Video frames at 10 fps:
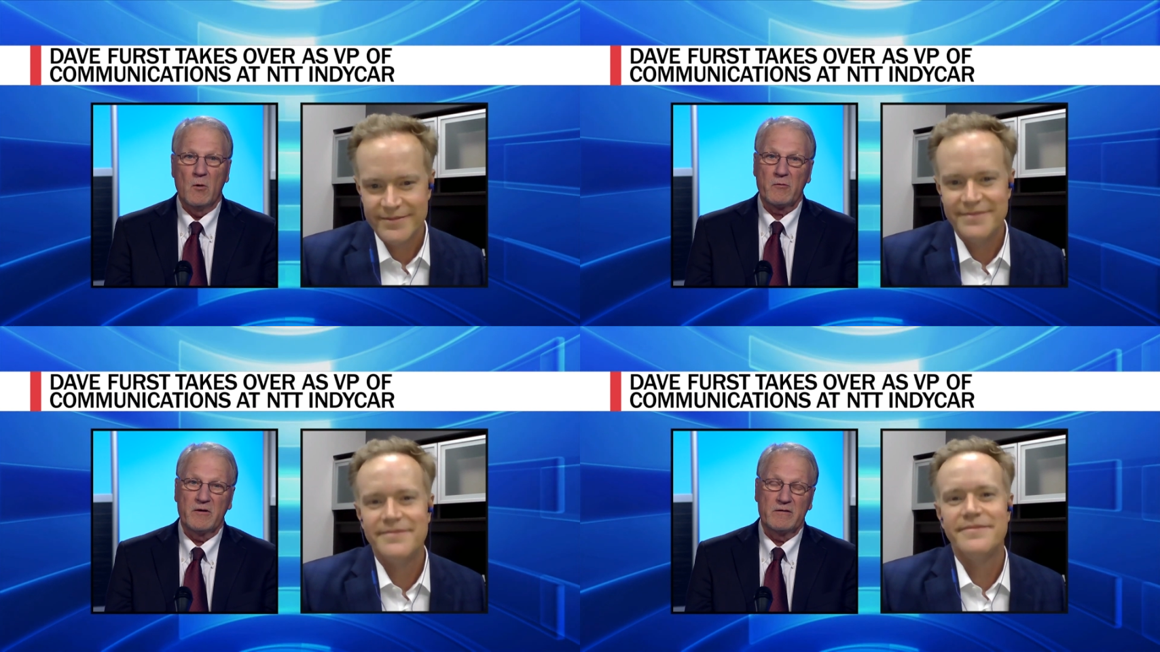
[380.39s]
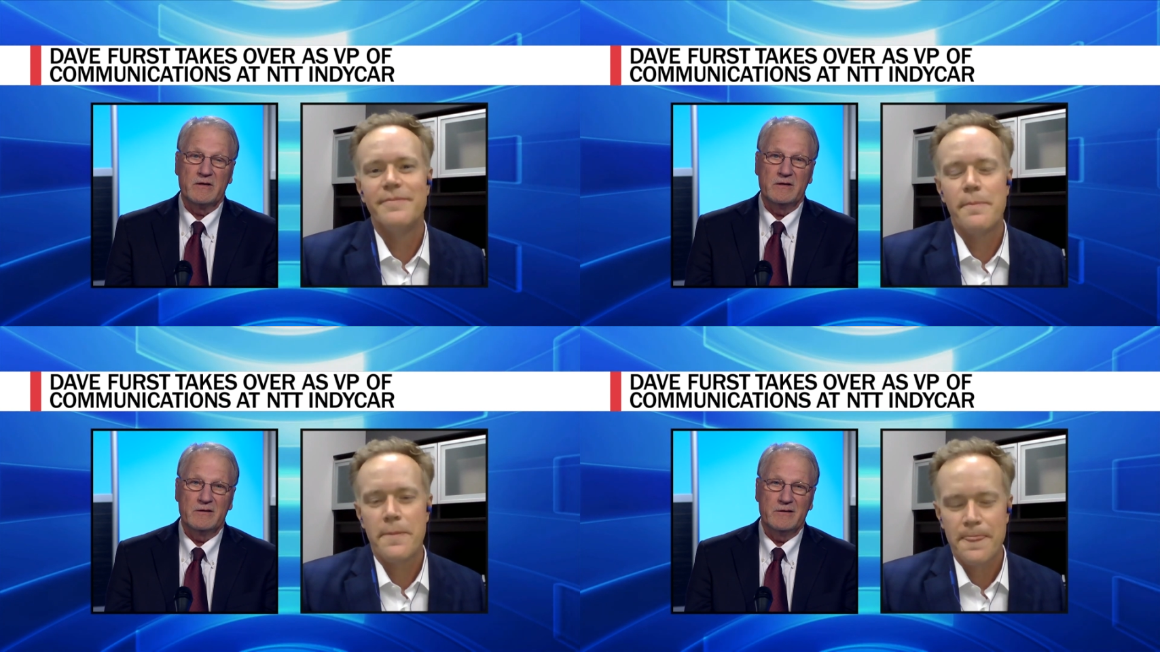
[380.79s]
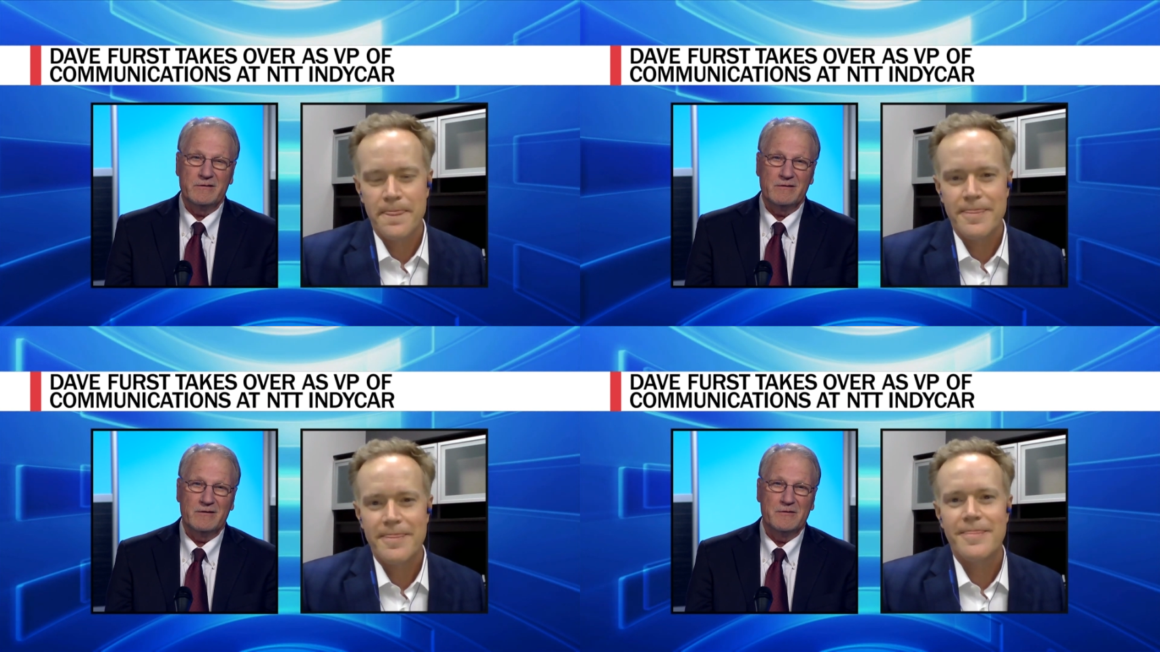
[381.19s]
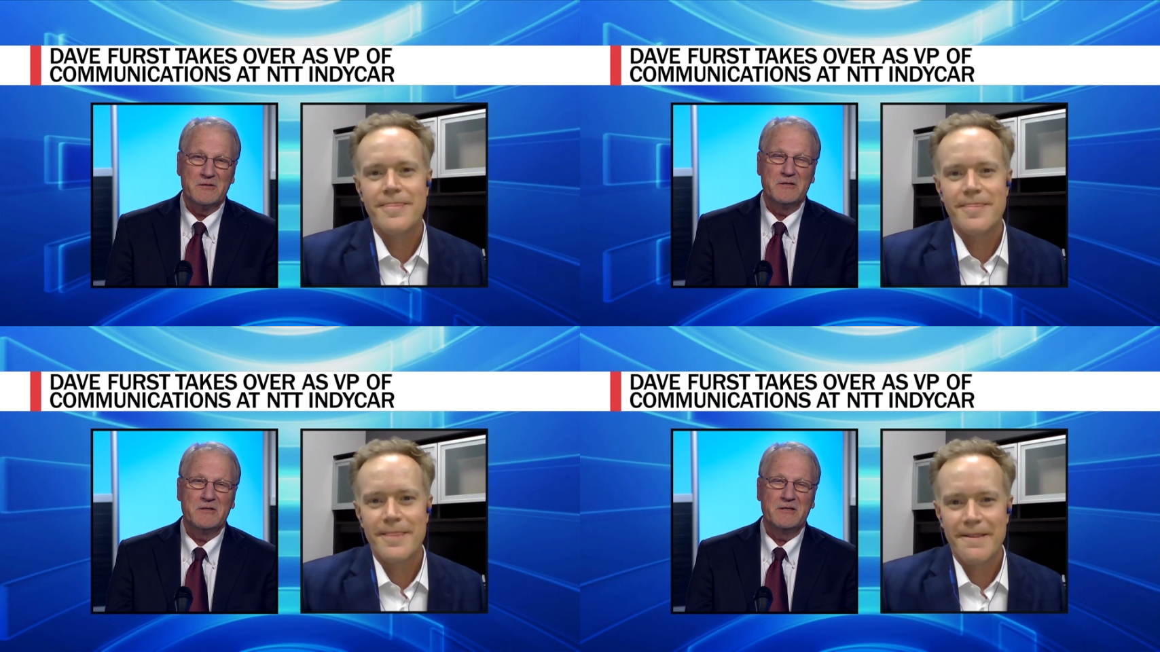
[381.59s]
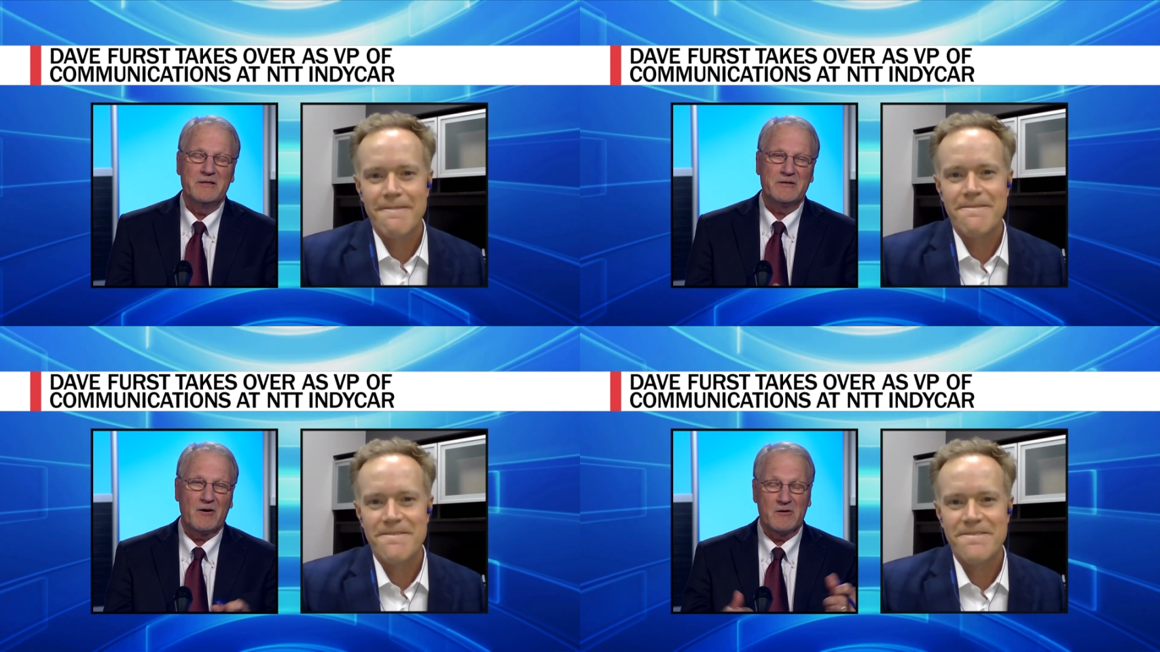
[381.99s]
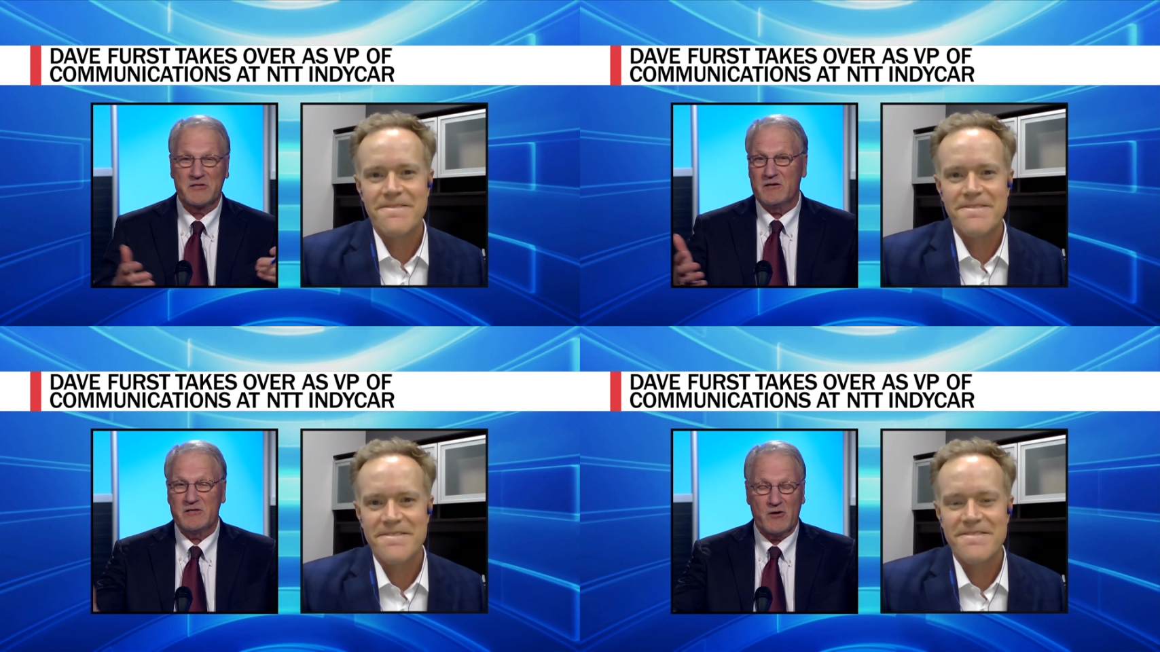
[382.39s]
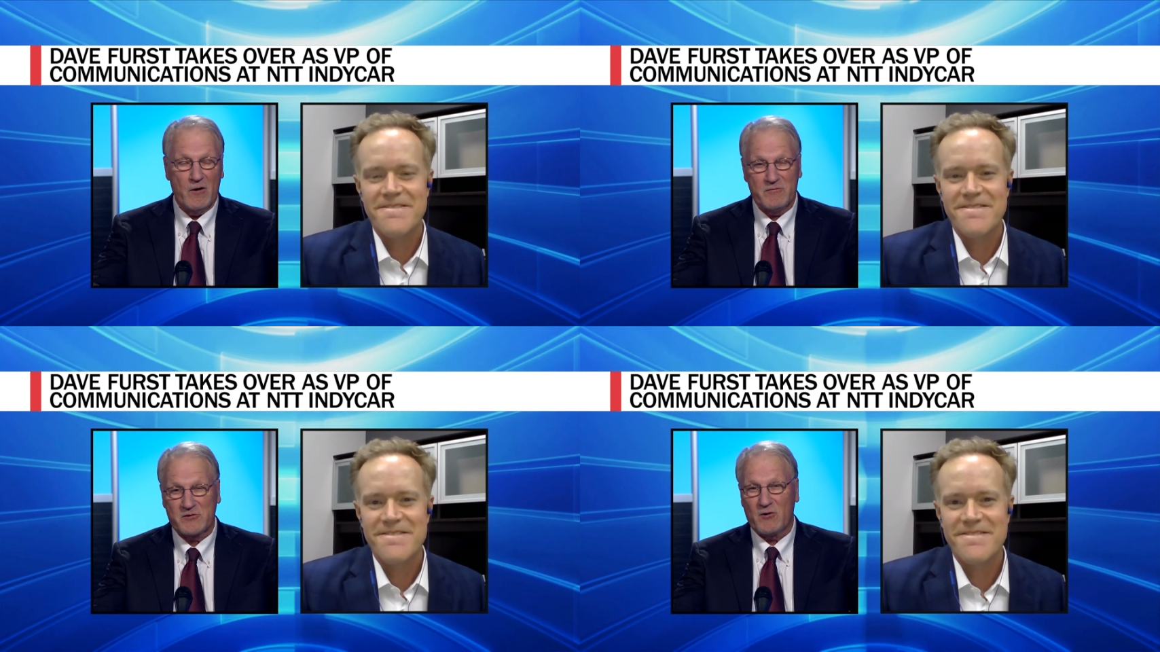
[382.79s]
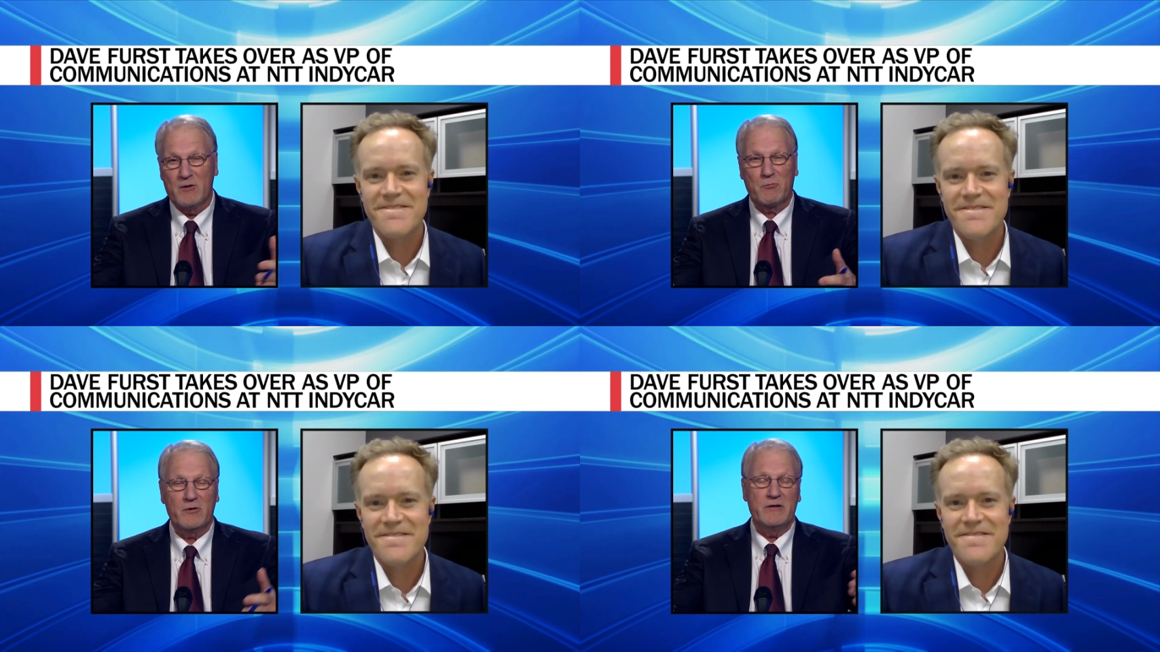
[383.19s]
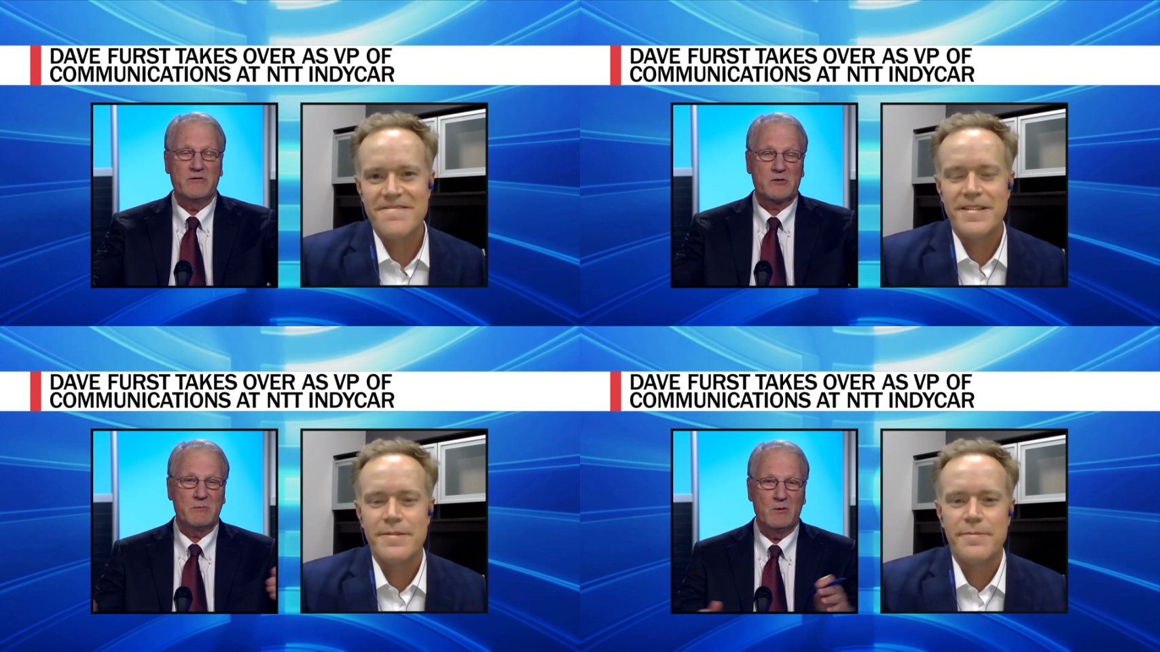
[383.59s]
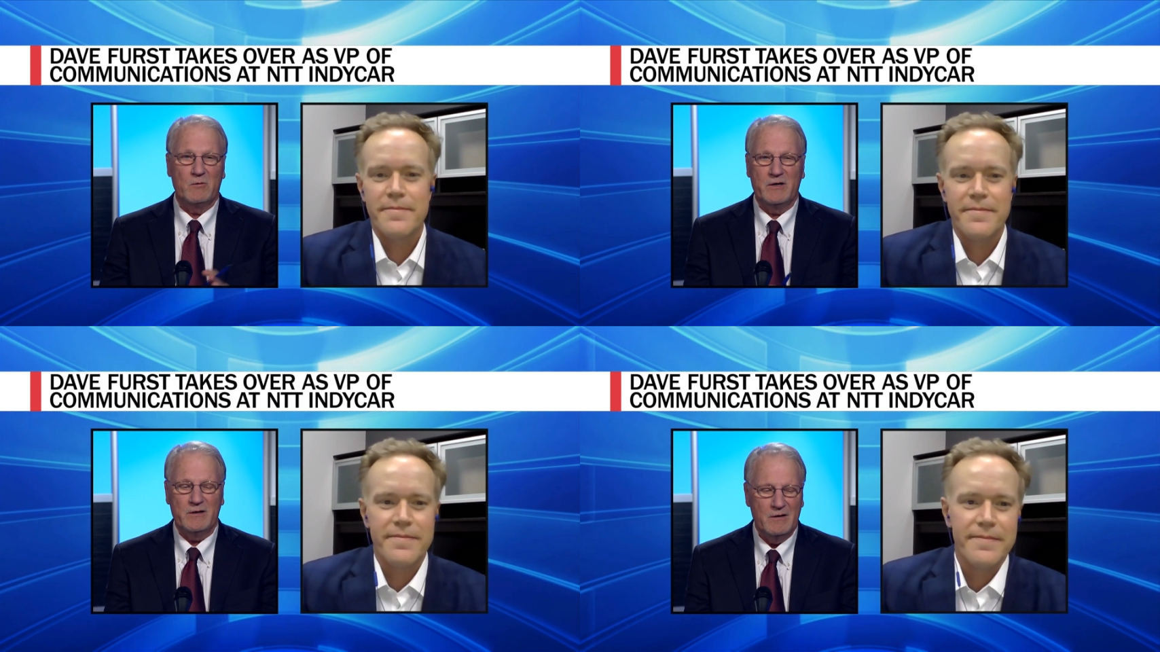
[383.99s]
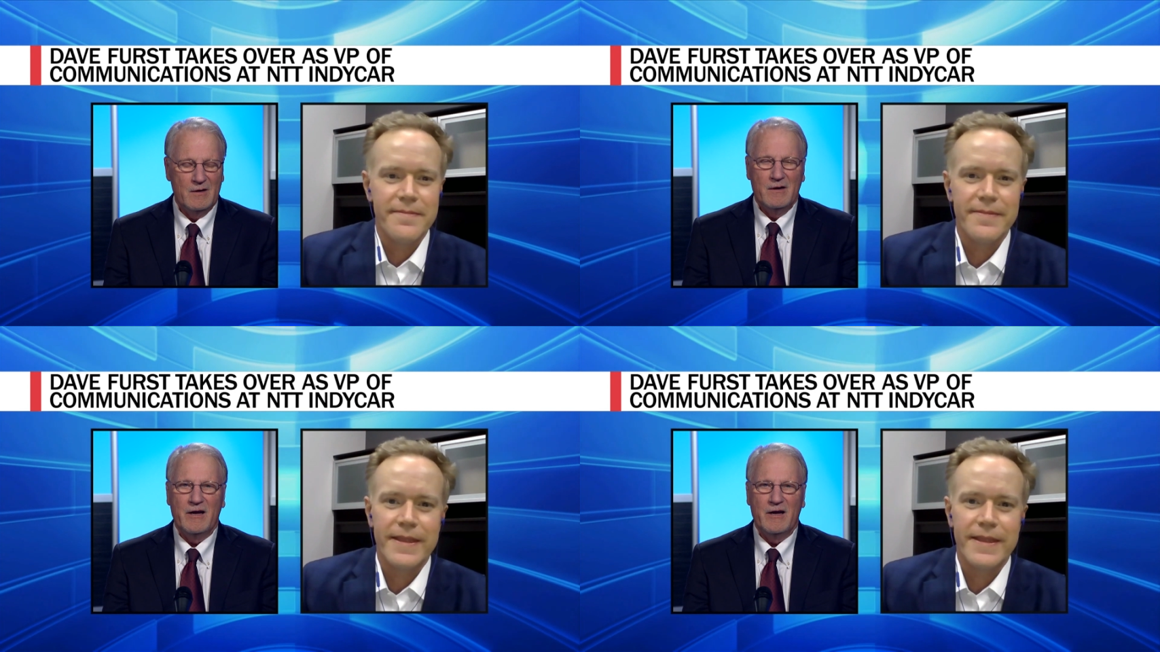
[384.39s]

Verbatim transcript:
Speaker 1: both at the N- NTT IndyCar Series, the Harvest Grand Prix, the Speedway,